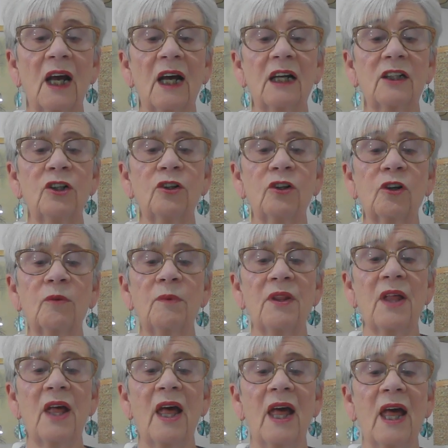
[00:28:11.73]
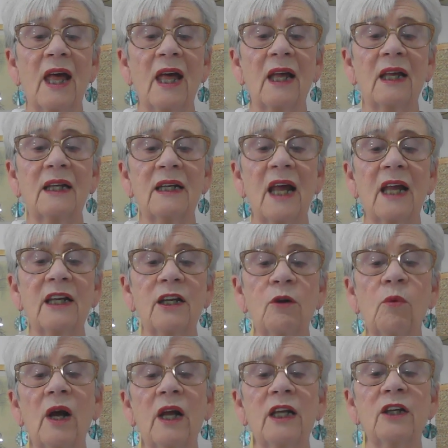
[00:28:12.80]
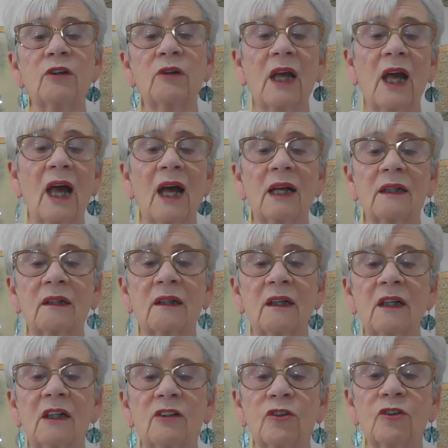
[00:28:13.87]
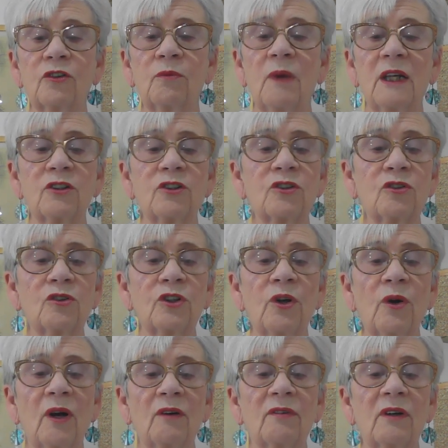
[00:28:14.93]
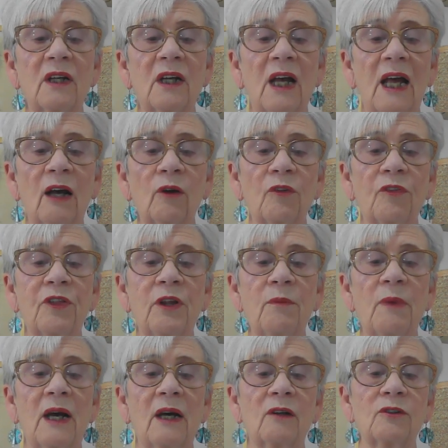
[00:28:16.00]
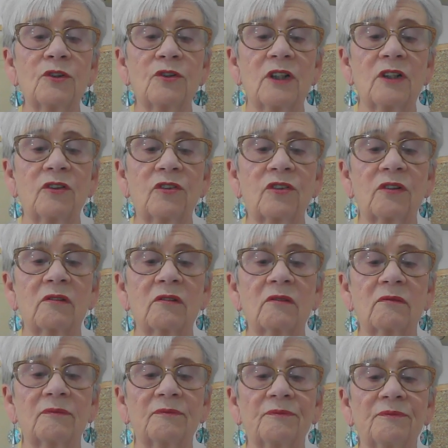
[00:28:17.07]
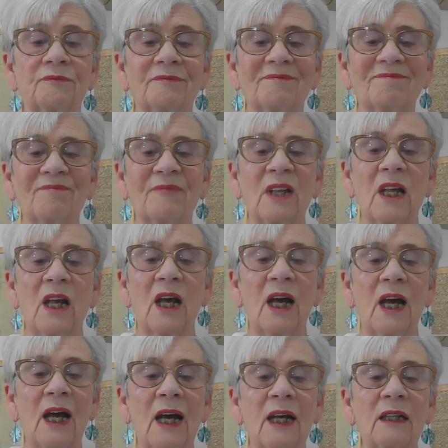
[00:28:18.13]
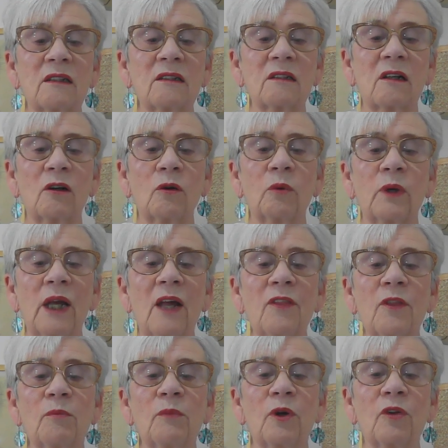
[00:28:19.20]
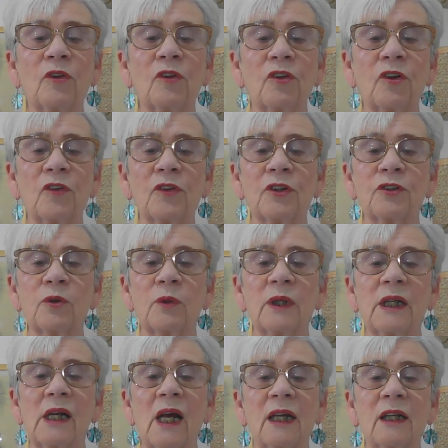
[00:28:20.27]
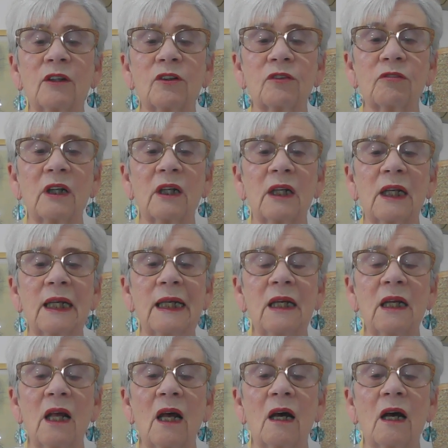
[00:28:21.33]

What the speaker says: and you can be there in any way you can. Just make sure you have healthy boundaries. And we end the month on the 28th, really,